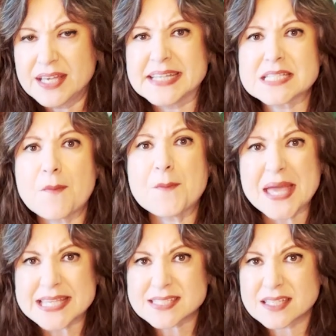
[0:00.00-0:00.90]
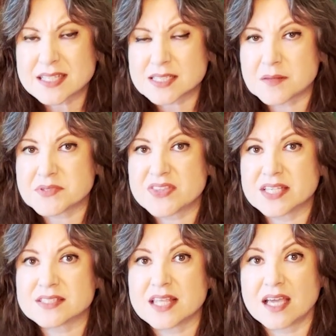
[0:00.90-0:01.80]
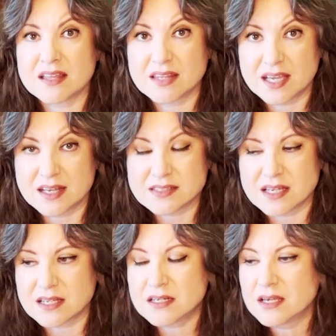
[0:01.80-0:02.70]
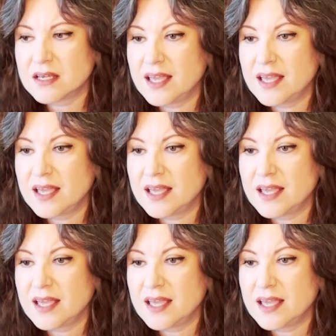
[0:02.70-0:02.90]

It's amazing the types of things they got done.